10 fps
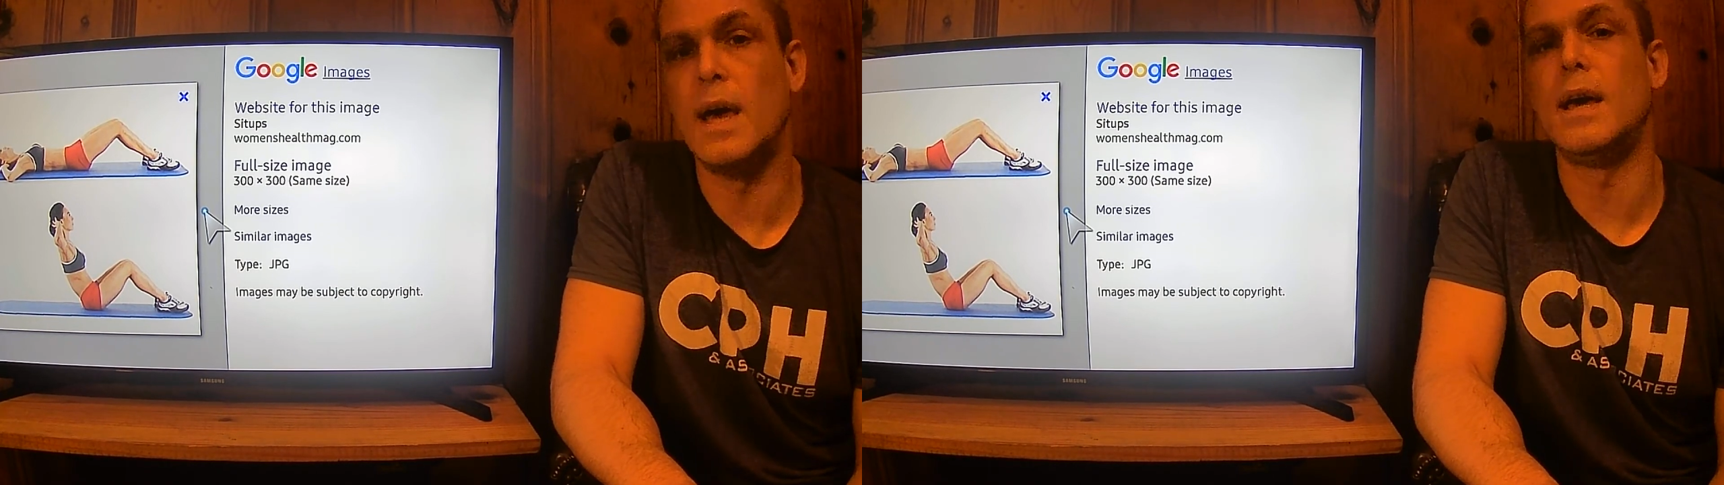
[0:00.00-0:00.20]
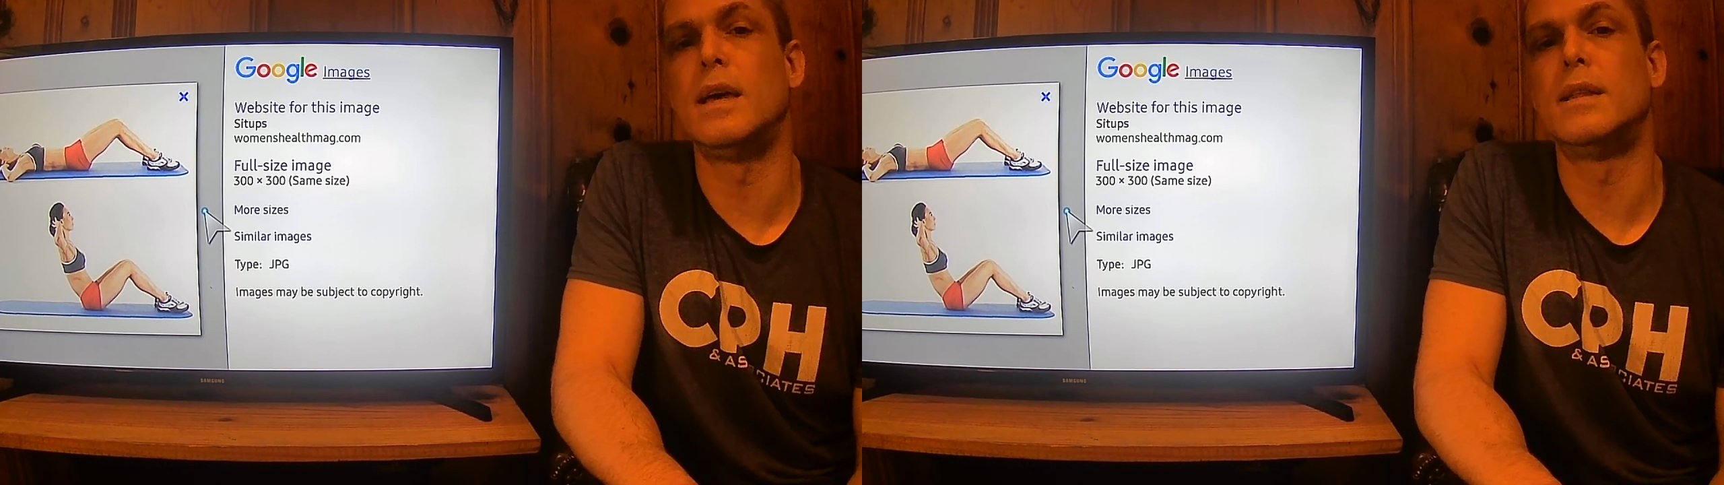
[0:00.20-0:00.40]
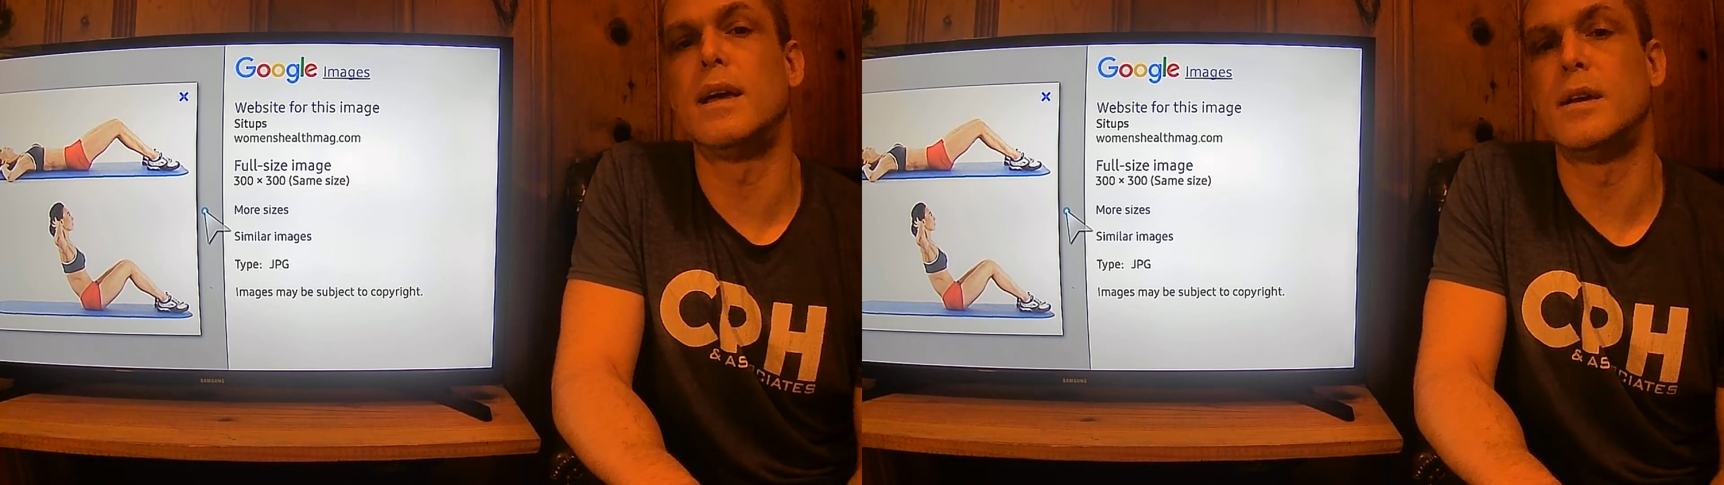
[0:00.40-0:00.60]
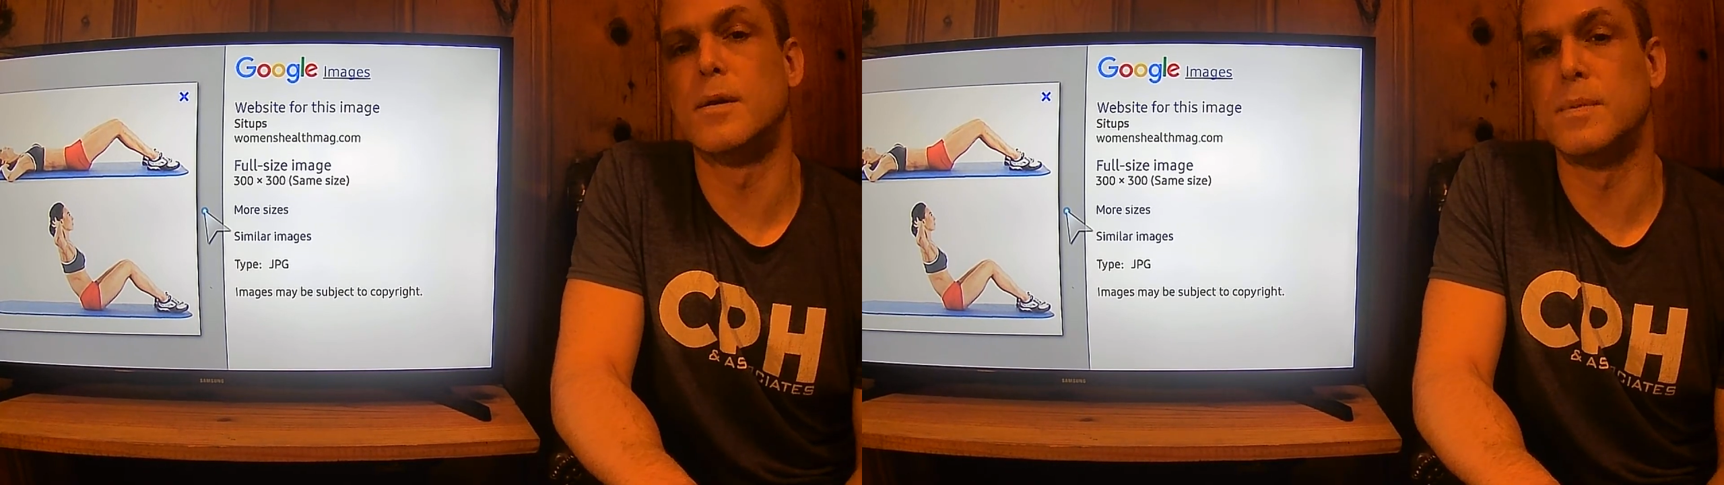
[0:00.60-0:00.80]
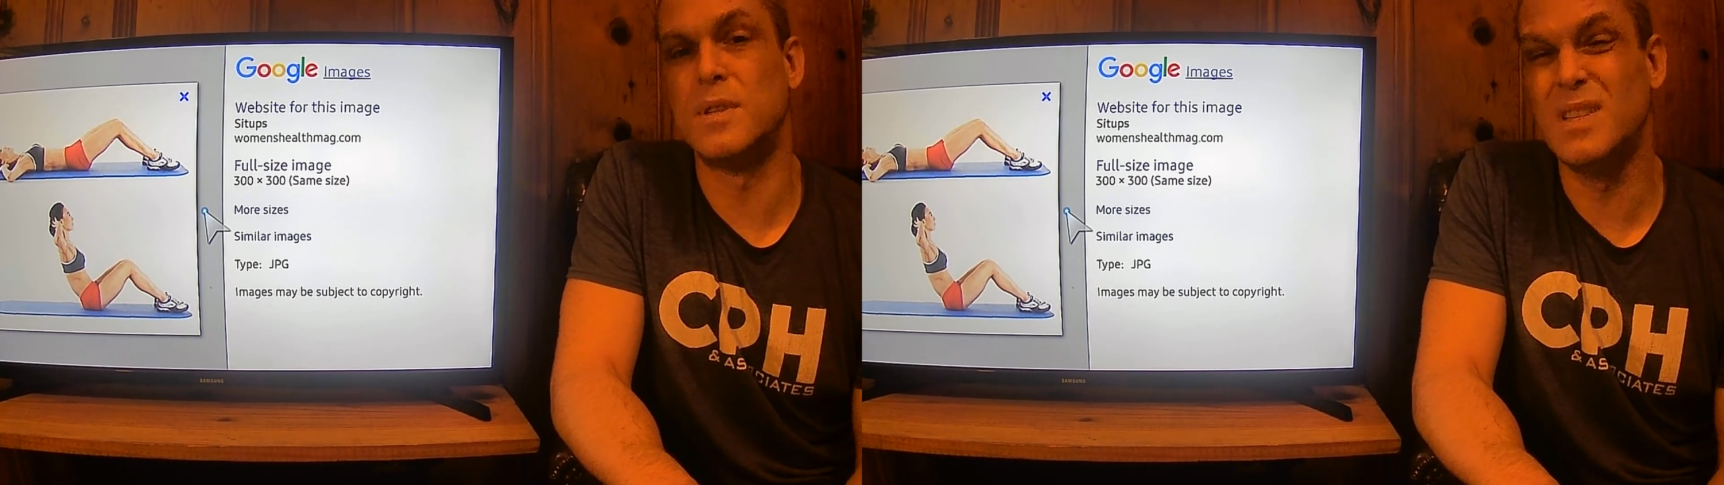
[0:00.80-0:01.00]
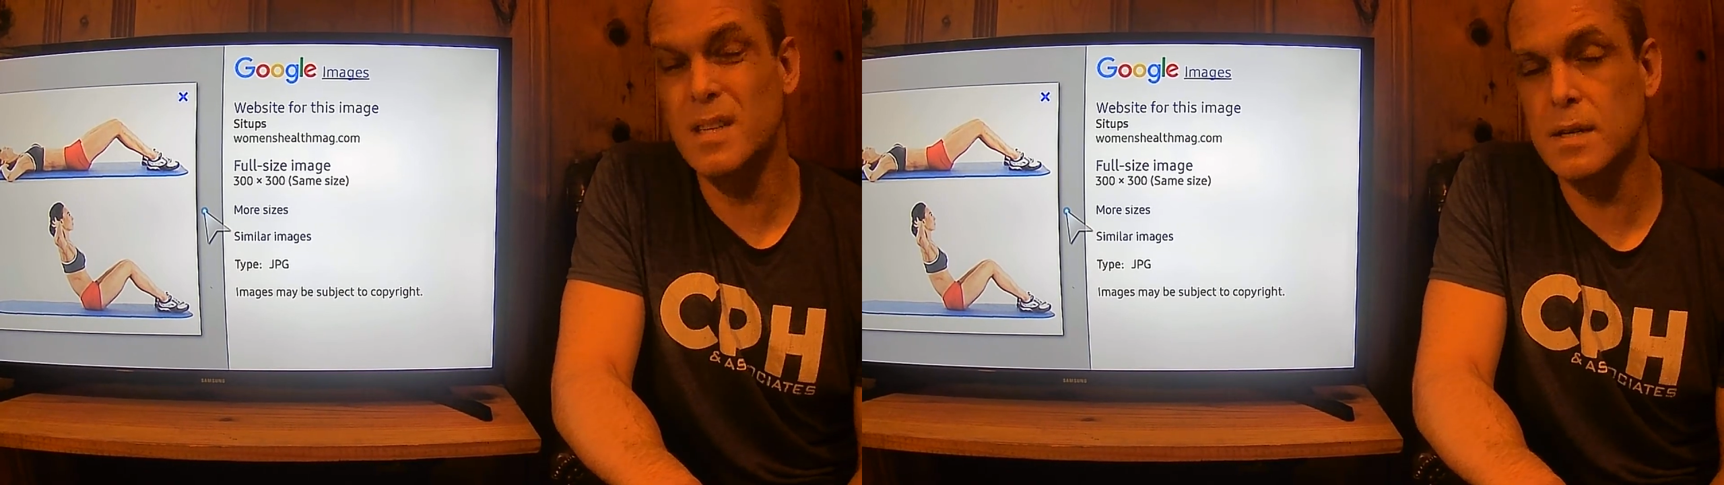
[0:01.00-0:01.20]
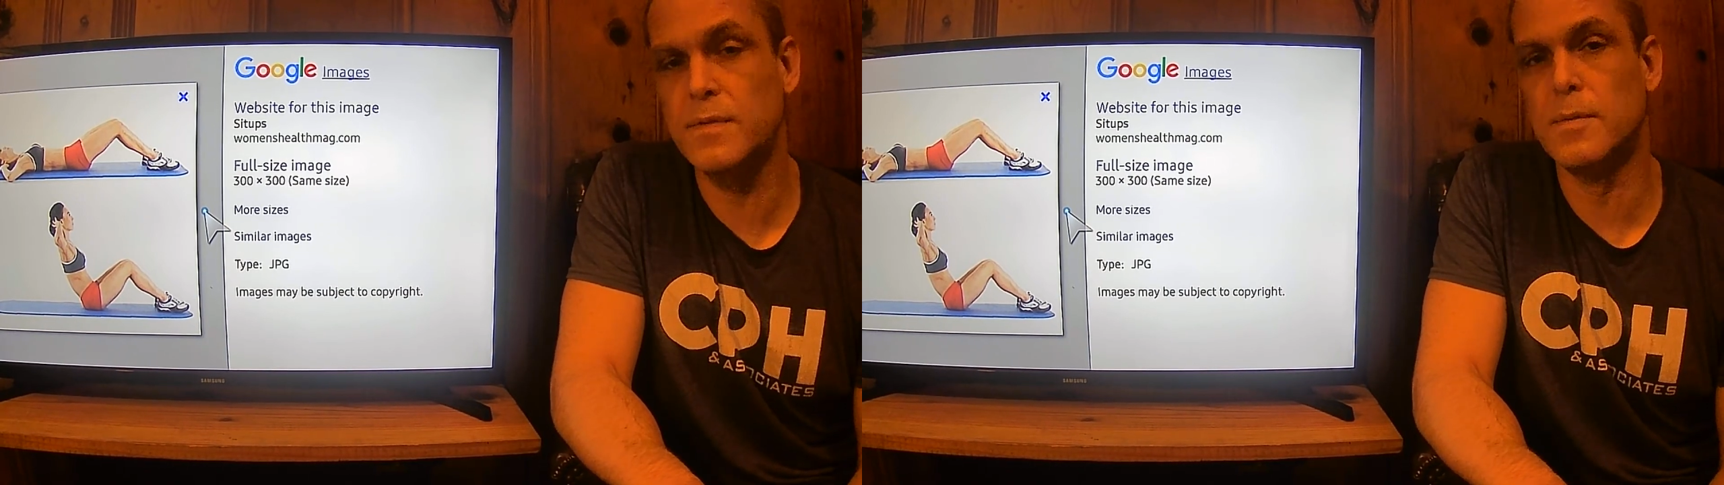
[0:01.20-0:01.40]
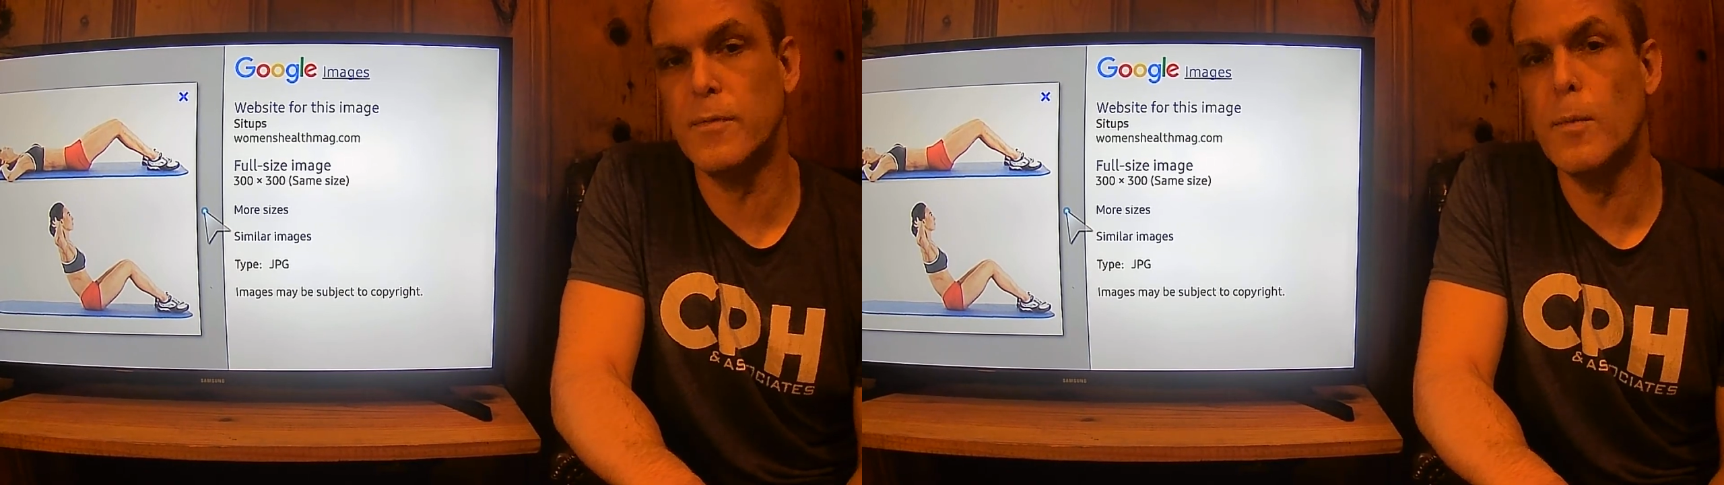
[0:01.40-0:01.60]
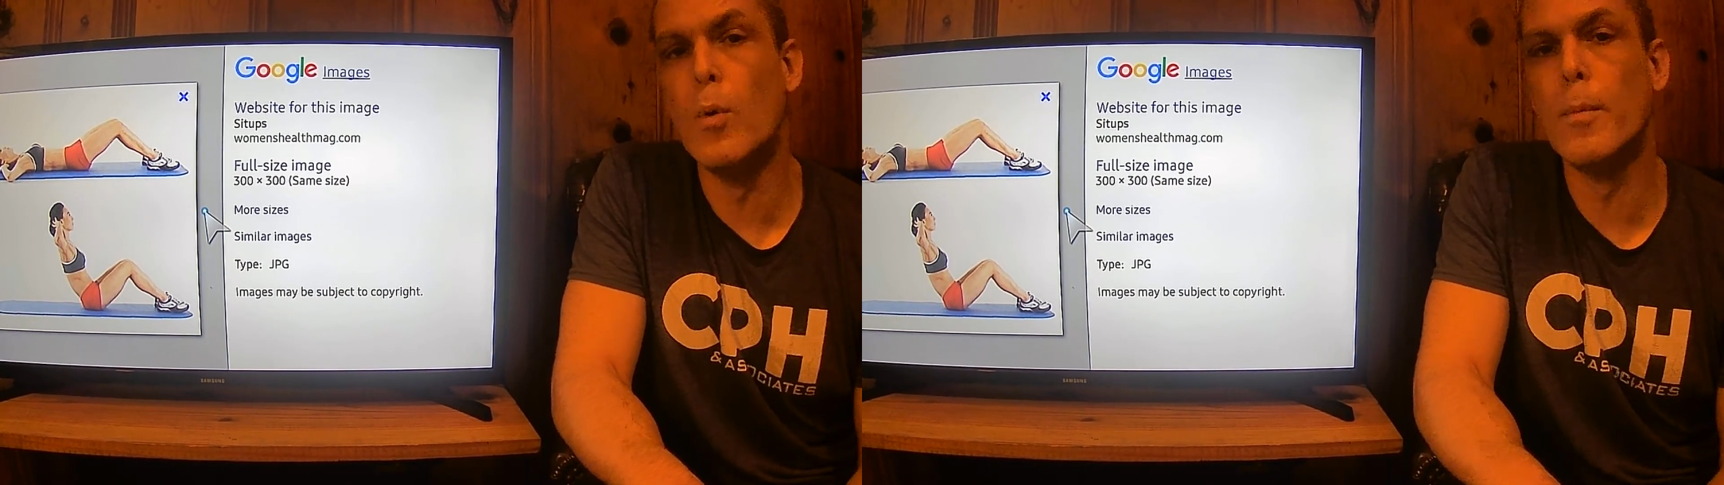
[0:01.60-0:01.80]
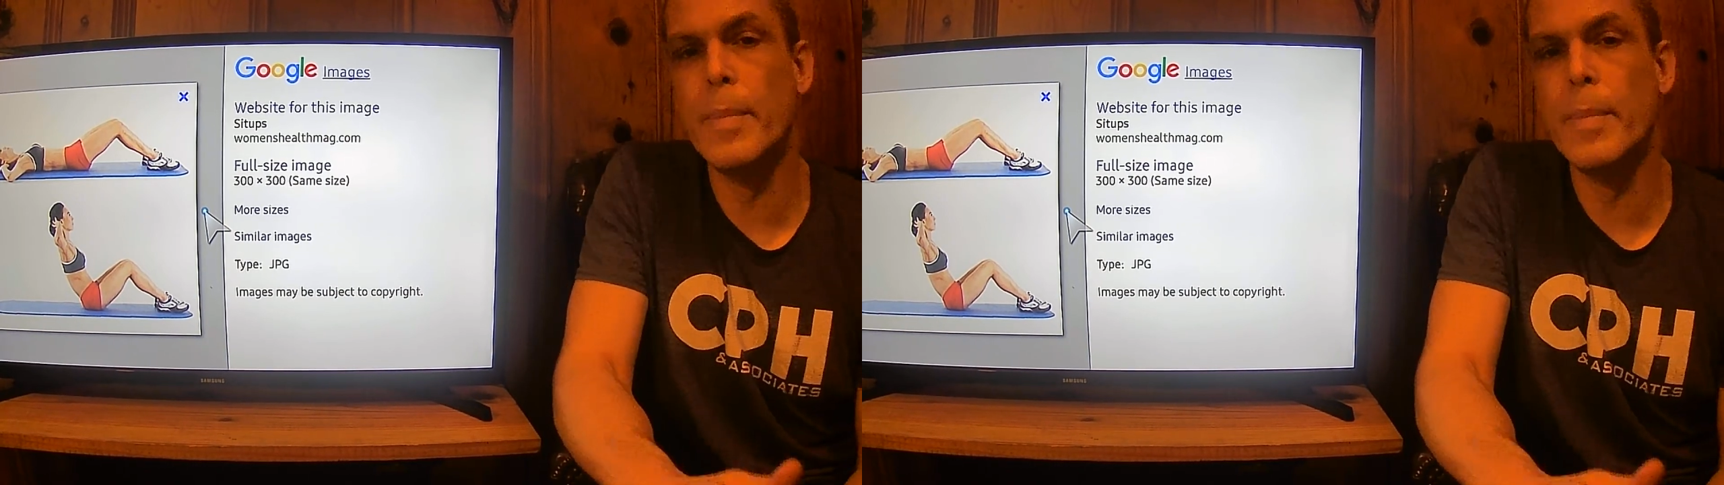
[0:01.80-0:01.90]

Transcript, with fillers: and that helps shift a more